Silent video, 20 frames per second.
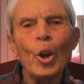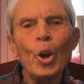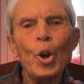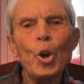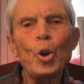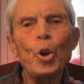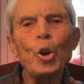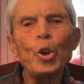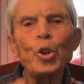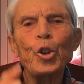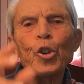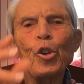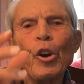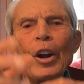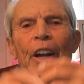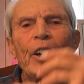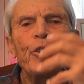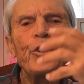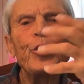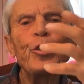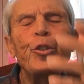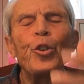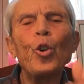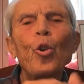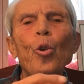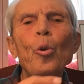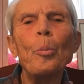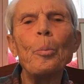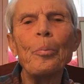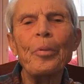who can
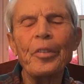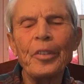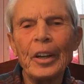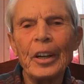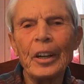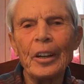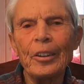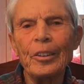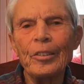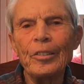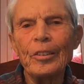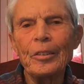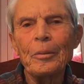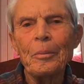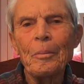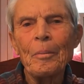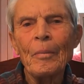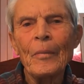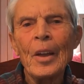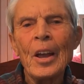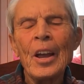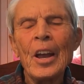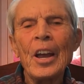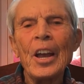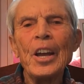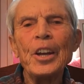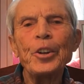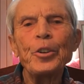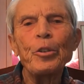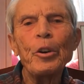transform things.
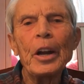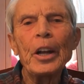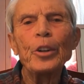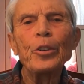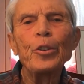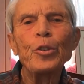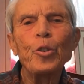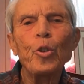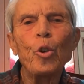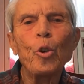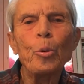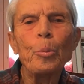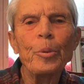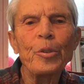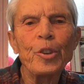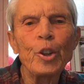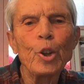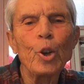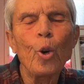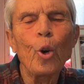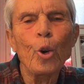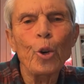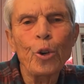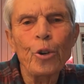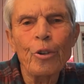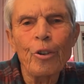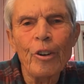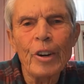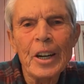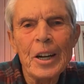He transforms the
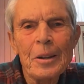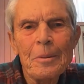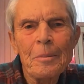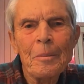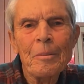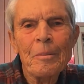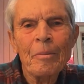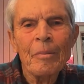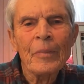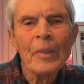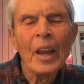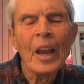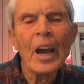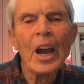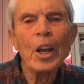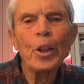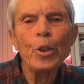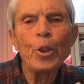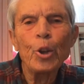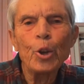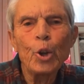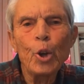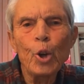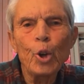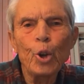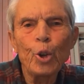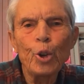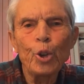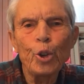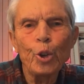ordinary and the
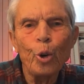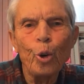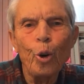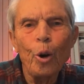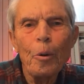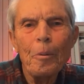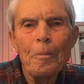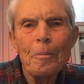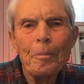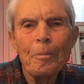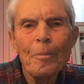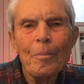usual,